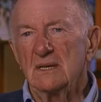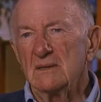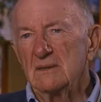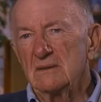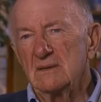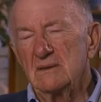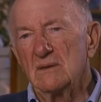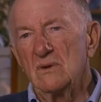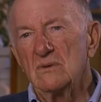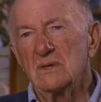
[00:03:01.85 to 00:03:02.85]
and, and,
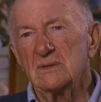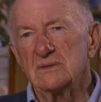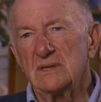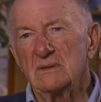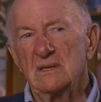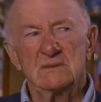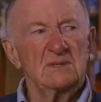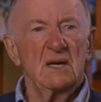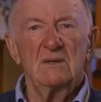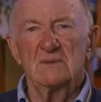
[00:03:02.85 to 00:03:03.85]
and horns and, and
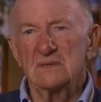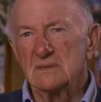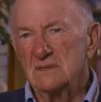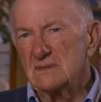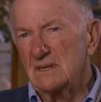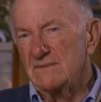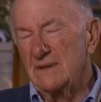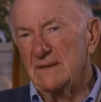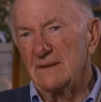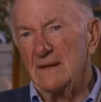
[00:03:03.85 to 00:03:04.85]
sirens and stuff
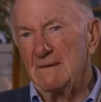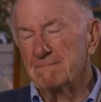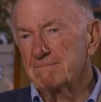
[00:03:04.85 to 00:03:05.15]
like that.